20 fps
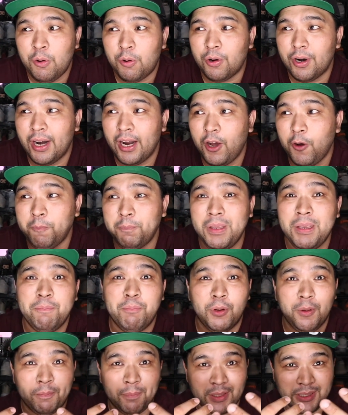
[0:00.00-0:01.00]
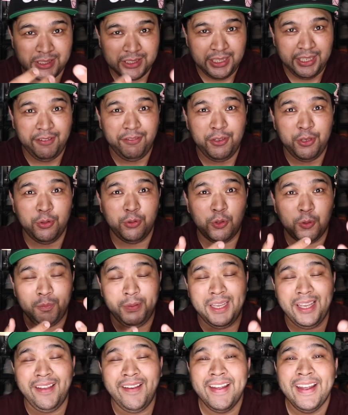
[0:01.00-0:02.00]
or how people perceive you to
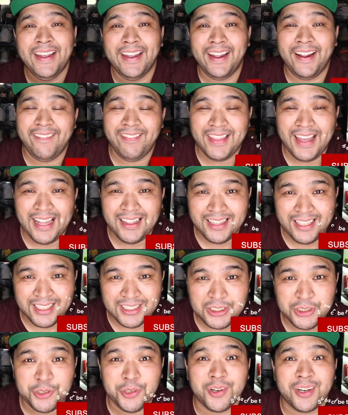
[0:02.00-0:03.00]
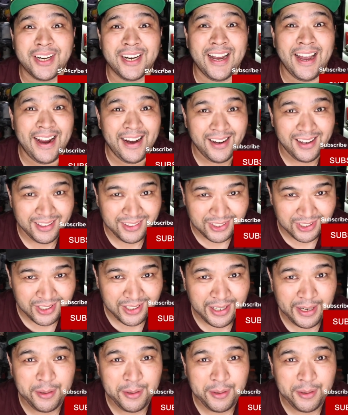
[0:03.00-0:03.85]
be, and that is your character.